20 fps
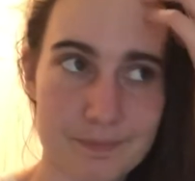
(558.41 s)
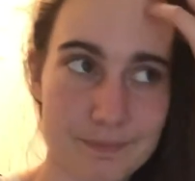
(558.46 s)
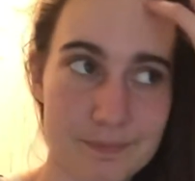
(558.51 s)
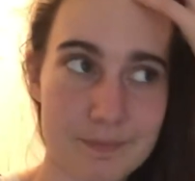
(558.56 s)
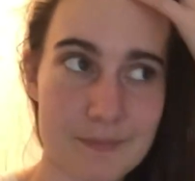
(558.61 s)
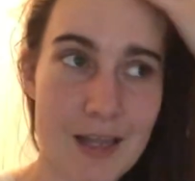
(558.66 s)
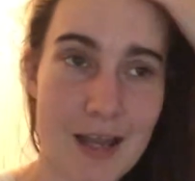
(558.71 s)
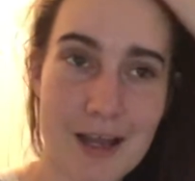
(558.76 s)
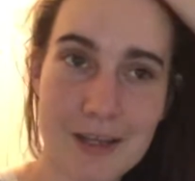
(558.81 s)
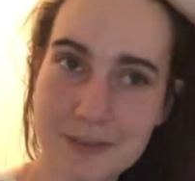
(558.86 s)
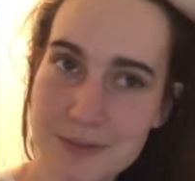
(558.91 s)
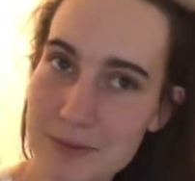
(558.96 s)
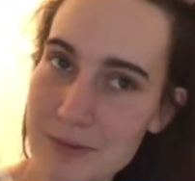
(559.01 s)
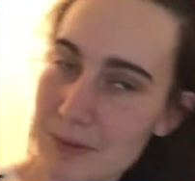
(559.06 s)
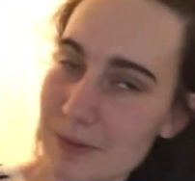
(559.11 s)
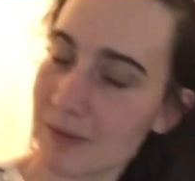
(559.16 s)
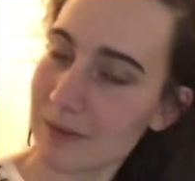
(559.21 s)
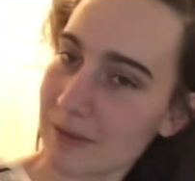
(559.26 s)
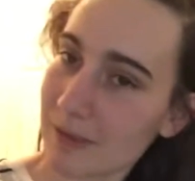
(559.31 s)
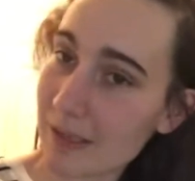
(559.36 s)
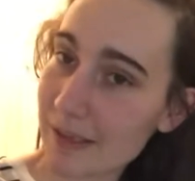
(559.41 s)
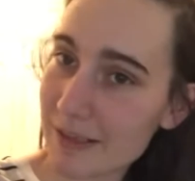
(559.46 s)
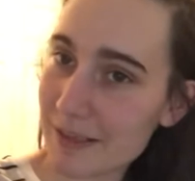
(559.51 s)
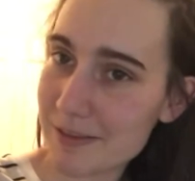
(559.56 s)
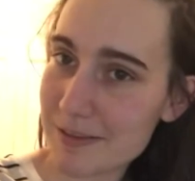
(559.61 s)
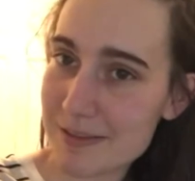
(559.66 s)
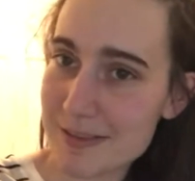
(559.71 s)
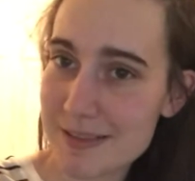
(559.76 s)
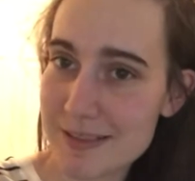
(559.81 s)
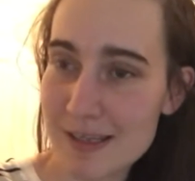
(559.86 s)
not do a whole lot
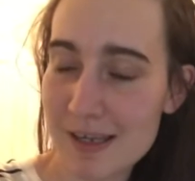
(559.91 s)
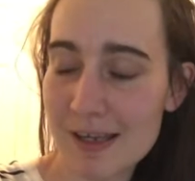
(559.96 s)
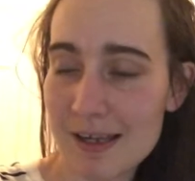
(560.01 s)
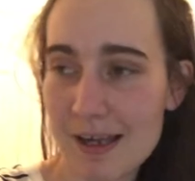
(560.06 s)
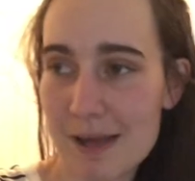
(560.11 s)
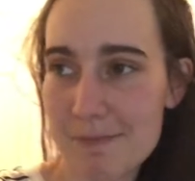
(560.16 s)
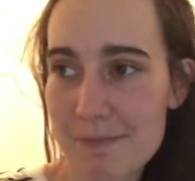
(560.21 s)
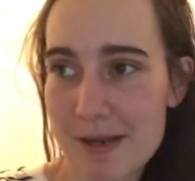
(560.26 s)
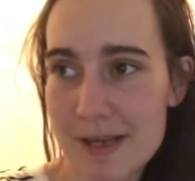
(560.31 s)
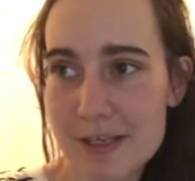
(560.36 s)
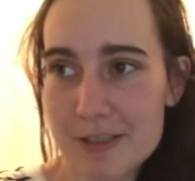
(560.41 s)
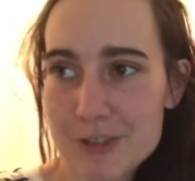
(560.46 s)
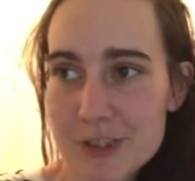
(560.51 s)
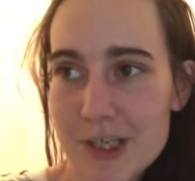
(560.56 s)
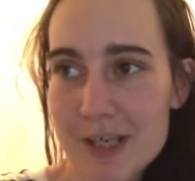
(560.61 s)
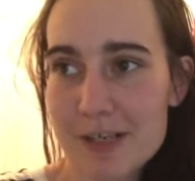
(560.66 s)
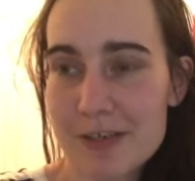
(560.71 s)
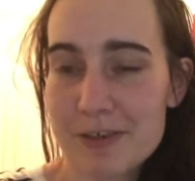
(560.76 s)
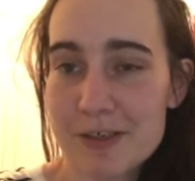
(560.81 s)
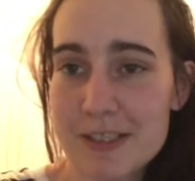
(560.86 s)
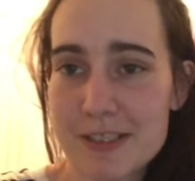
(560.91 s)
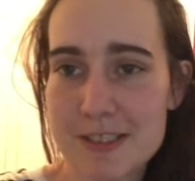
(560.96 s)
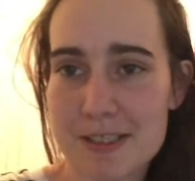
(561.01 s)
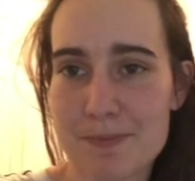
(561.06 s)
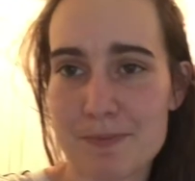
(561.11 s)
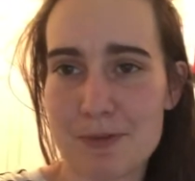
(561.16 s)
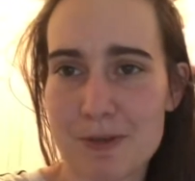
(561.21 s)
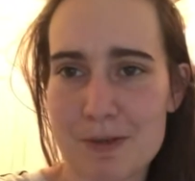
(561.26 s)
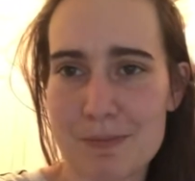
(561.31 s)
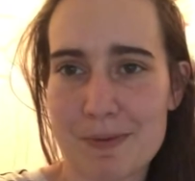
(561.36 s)
else. I might try to read some
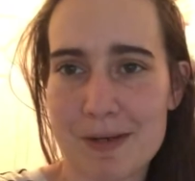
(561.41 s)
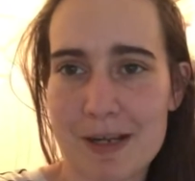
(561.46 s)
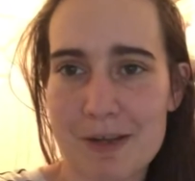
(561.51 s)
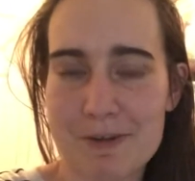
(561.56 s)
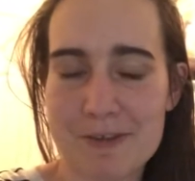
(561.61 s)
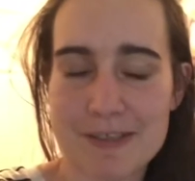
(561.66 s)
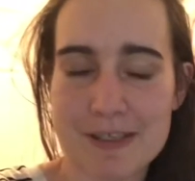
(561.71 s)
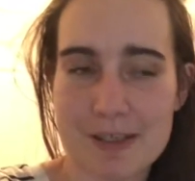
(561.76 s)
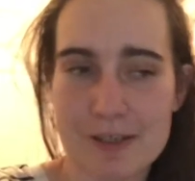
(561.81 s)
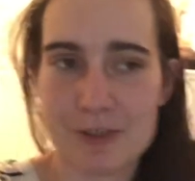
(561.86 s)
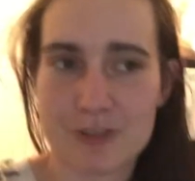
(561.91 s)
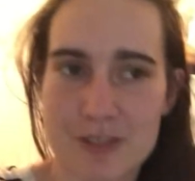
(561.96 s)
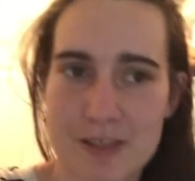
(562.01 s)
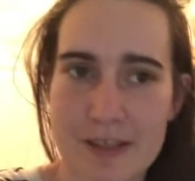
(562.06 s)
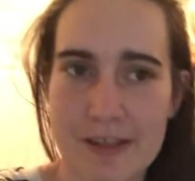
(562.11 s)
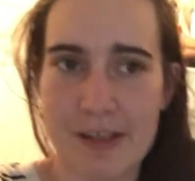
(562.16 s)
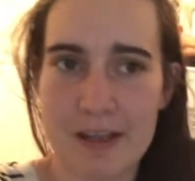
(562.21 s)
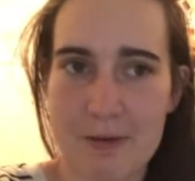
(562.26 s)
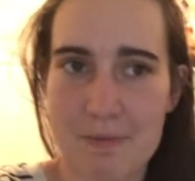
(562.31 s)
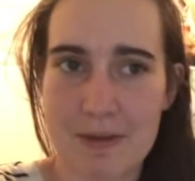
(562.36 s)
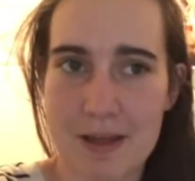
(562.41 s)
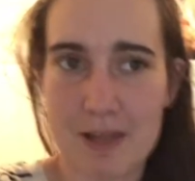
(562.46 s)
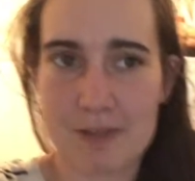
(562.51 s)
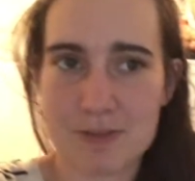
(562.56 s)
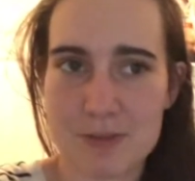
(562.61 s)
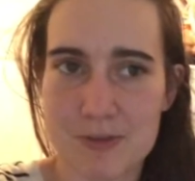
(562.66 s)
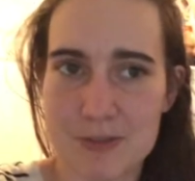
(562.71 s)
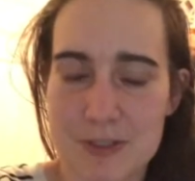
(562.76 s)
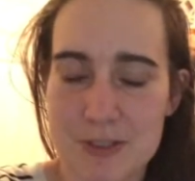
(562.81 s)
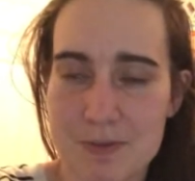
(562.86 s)
more, but I was actually thinking about
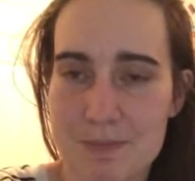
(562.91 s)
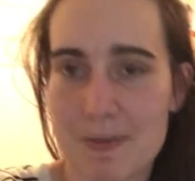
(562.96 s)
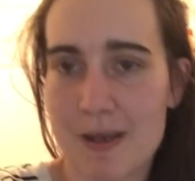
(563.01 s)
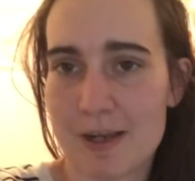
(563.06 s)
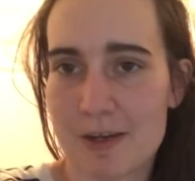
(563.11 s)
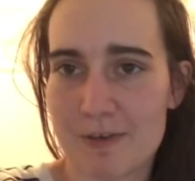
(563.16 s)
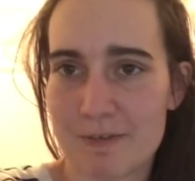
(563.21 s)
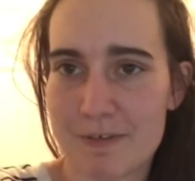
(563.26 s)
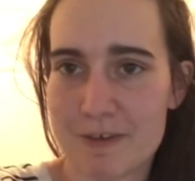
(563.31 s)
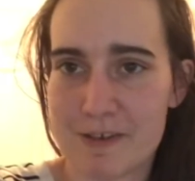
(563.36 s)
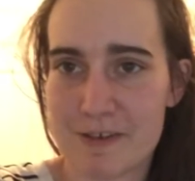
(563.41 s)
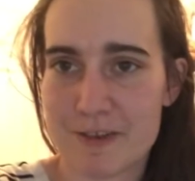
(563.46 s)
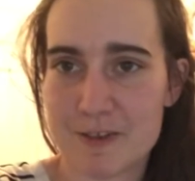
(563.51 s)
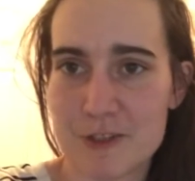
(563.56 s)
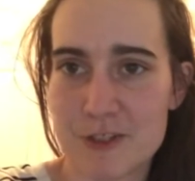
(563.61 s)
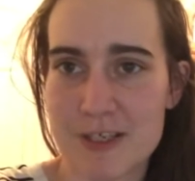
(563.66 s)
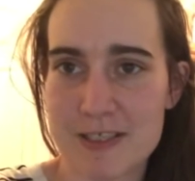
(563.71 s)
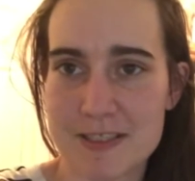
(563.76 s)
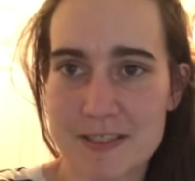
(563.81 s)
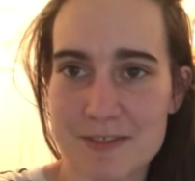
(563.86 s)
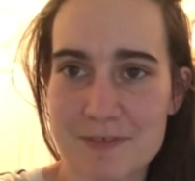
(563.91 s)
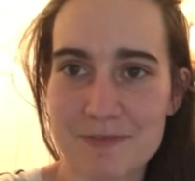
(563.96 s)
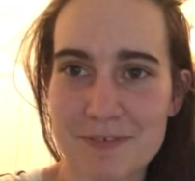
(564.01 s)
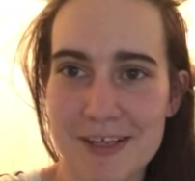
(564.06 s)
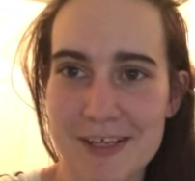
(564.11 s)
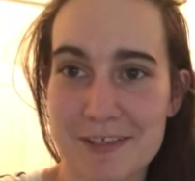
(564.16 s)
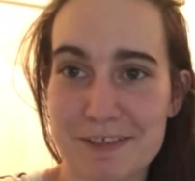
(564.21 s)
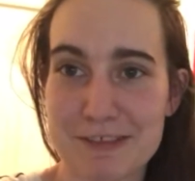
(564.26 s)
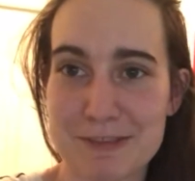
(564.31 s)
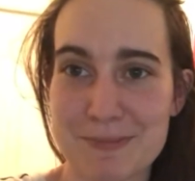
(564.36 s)
switching back over to the Dresden
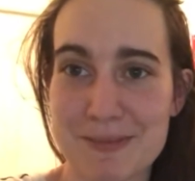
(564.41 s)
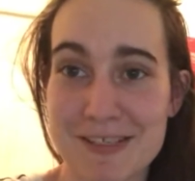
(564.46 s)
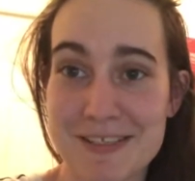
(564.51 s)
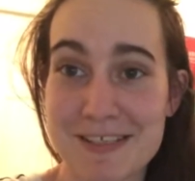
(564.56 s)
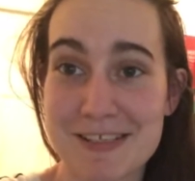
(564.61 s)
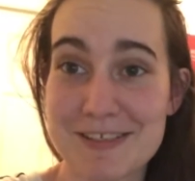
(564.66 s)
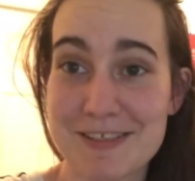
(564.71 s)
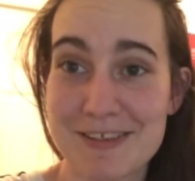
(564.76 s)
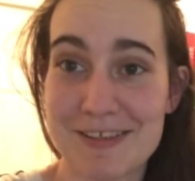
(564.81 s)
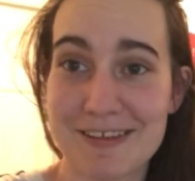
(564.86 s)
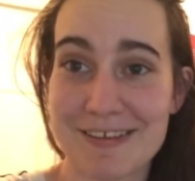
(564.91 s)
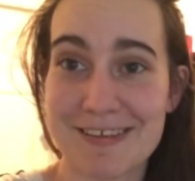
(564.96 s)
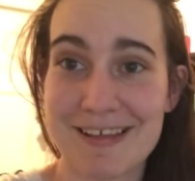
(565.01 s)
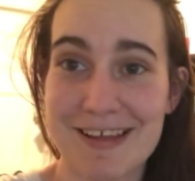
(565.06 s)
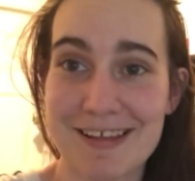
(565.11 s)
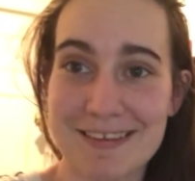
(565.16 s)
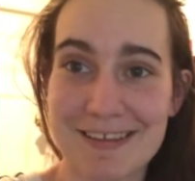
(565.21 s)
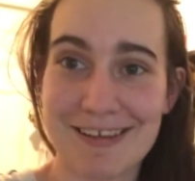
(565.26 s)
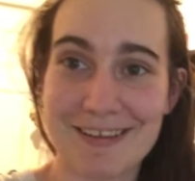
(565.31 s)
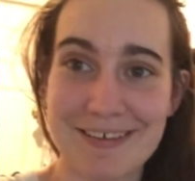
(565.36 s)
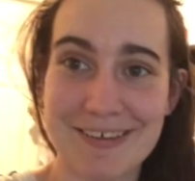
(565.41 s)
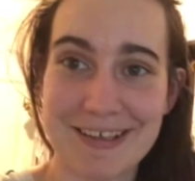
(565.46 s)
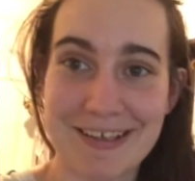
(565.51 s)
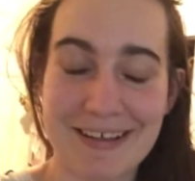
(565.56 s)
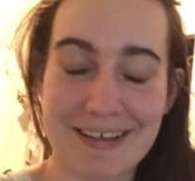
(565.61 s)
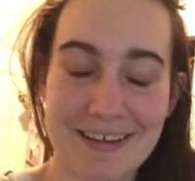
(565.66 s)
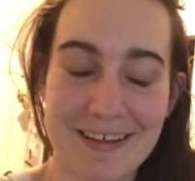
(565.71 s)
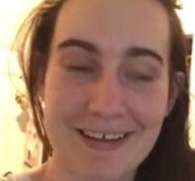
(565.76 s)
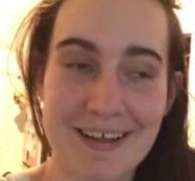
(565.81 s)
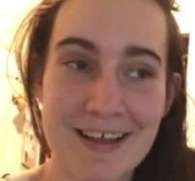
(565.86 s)
Files because I started that the other
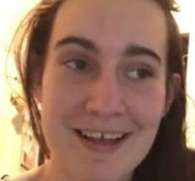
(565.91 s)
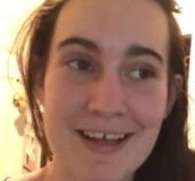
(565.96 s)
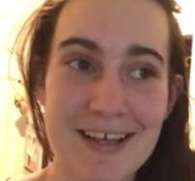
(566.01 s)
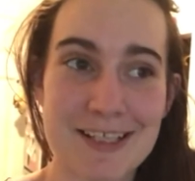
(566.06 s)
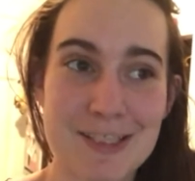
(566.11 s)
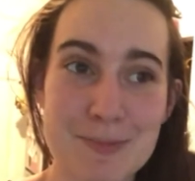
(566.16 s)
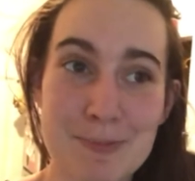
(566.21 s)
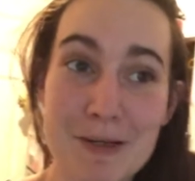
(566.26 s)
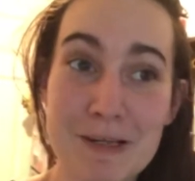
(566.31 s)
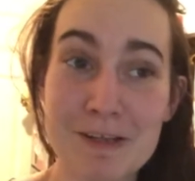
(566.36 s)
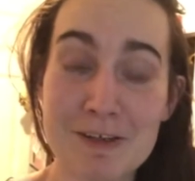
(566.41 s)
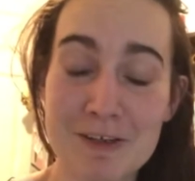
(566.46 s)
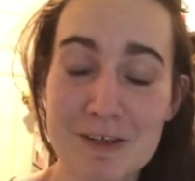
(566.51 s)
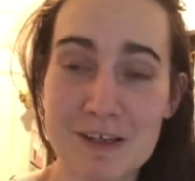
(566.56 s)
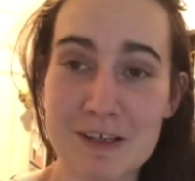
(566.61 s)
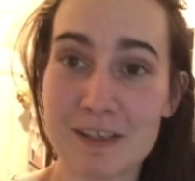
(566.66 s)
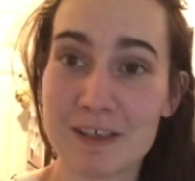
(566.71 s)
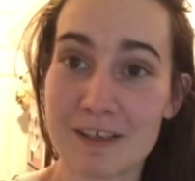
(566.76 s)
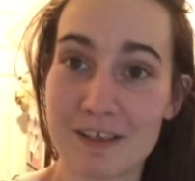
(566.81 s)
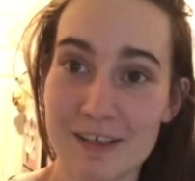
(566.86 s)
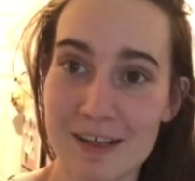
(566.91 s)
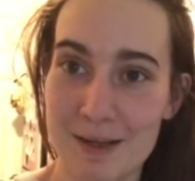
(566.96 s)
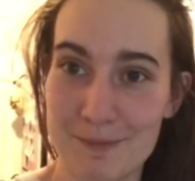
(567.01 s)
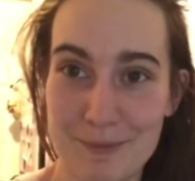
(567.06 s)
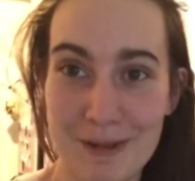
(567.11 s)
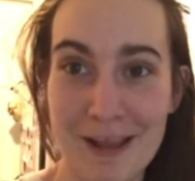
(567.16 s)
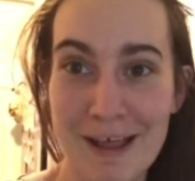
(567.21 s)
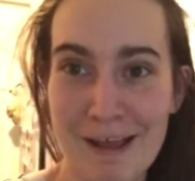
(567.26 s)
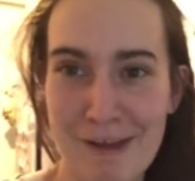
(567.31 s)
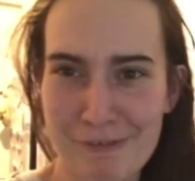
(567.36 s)
day. And spoiler alert, I'm
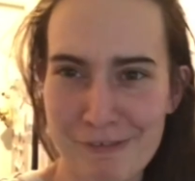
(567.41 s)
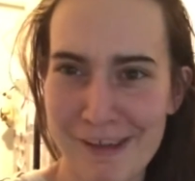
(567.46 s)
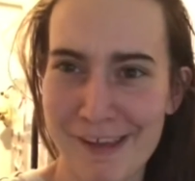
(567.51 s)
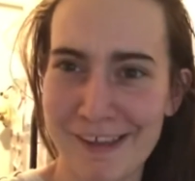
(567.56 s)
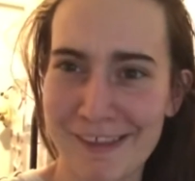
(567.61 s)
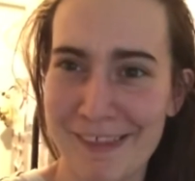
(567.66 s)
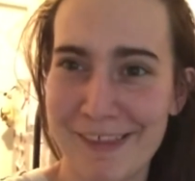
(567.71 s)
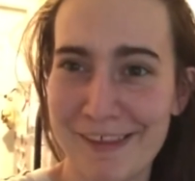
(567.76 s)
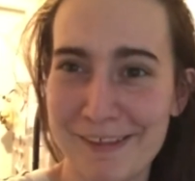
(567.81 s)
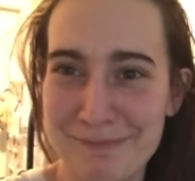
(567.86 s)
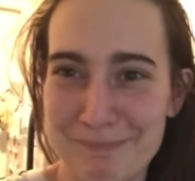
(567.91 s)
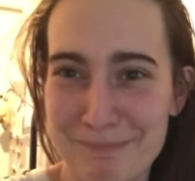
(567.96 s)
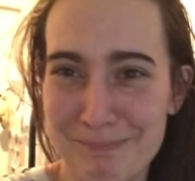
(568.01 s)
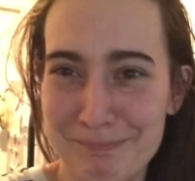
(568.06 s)
loving them.